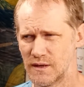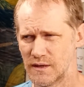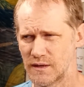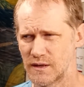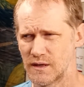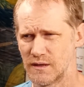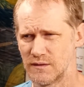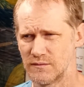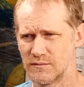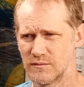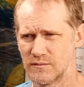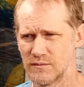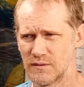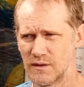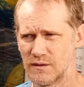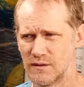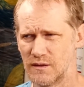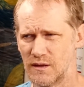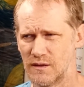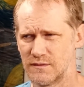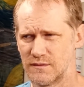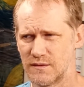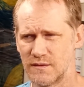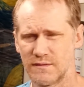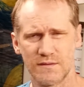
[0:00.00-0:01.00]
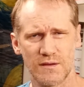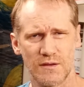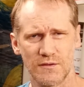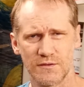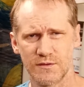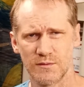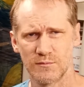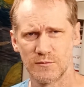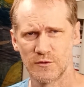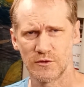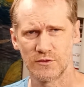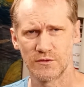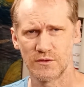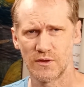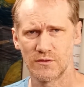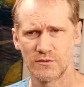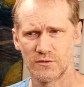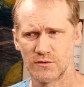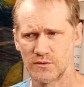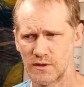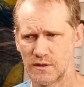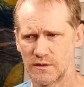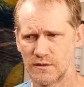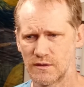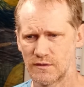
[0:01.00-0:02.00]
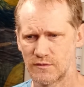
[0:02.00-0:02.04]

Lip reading: I did sell some wares yesterday.